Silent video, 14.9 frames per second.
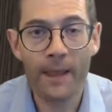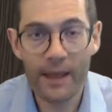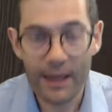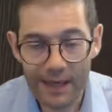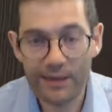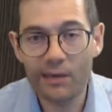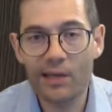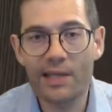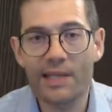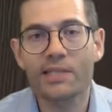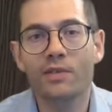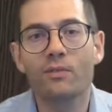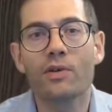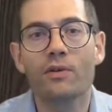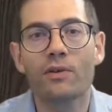In the
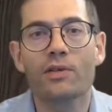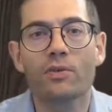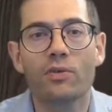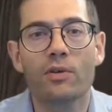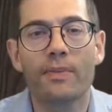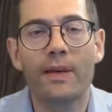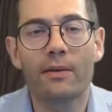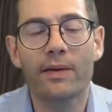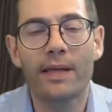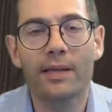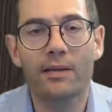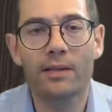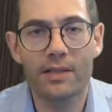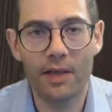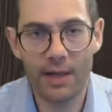lesson where I talk about
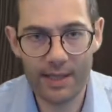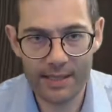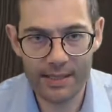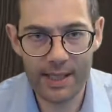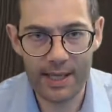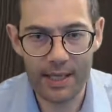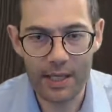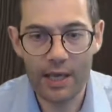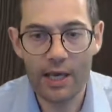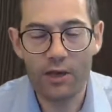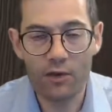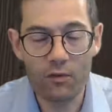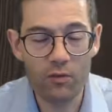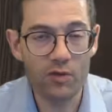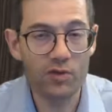linkers, I say
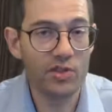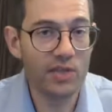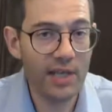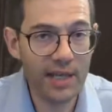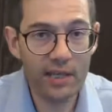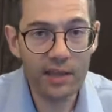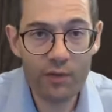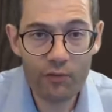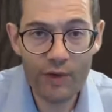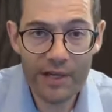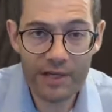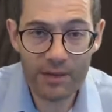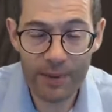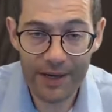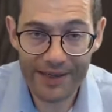you've got to take the
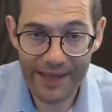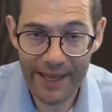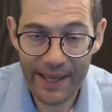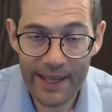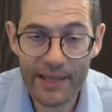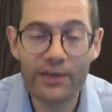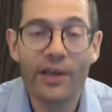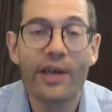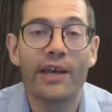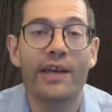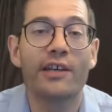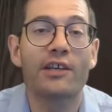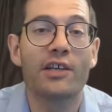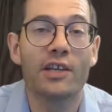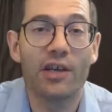reader by the hand
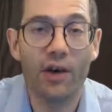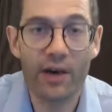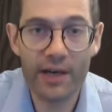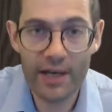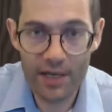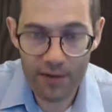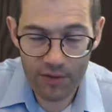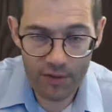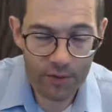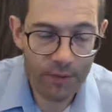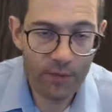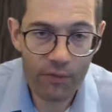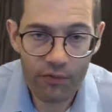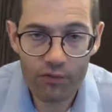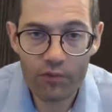and guide
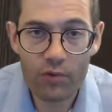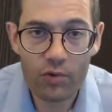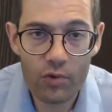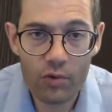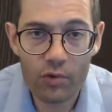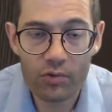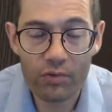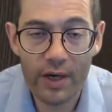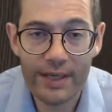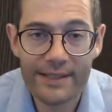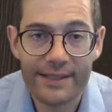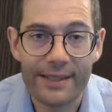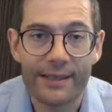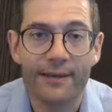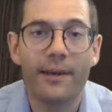them through your
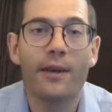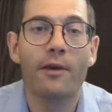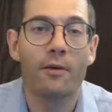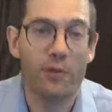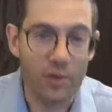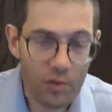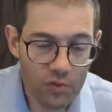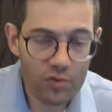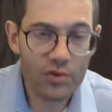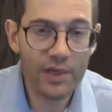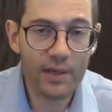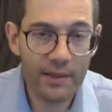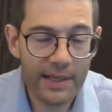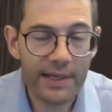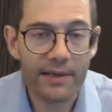writing.
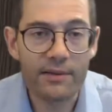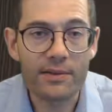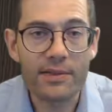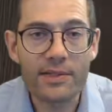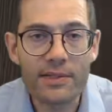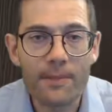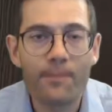Using linkers